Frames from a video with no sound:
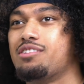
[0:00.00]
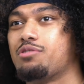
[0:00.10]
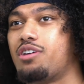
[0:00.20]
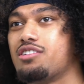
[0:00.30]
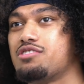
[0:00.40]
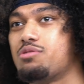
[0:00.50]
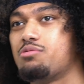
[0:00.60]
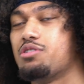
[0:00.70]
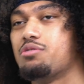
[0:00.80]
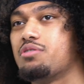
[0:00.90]
regardless of what
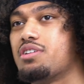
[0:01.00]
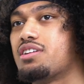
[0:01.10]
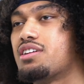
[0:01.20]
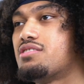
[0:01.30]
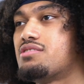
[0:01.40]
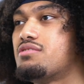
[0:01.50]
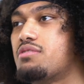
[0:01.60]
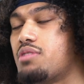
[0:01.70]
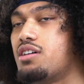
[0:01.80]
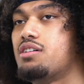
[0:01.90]
we're doing, it's
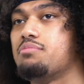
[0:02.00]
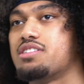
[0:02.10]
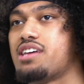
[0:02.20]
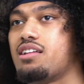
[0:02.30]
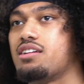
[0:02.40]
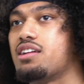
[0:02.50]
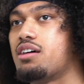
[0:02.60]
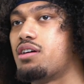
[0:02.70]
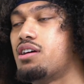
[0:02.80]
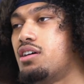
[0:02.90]
uh, mentality
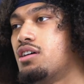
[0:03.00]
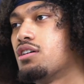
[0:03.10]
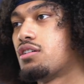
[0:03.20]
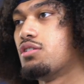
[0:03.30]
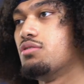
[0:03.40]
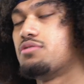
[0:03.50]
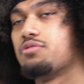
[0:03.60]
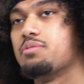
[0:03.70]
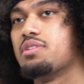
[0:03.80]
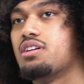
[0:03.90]
that Coach
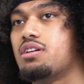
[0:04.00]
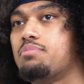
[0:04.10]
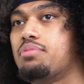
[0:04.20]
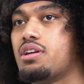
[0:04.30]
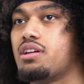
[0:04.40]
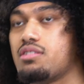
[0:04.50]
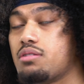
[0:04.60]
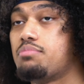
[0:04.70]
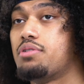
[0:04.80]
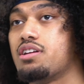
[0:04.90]
Freeman uh, put in
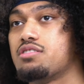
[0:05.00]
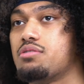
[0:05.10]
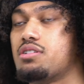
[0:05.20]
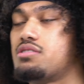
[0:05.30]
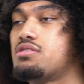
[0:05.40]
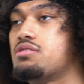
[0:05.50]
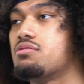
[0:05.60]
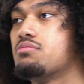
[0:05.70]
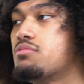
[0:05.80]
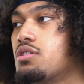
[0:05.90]
put into us
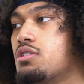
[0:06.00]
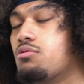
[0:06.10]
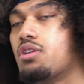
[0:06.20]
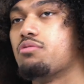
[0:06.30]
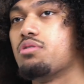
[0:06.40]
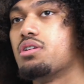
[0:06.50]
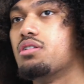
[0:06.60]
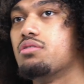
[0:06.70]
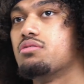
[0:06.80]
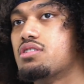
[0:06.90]
to whatever you
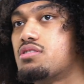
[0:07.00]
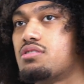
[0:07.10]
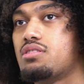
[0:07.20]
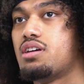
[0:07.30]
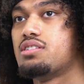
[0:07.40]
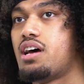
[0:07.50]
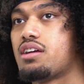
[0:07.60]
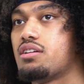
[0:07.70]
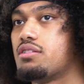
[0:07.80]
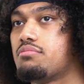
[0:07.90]
do, just
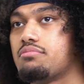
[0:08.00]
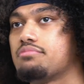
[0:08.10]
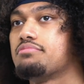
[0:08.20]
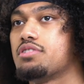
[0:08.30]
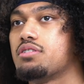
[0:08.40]
attack it. So,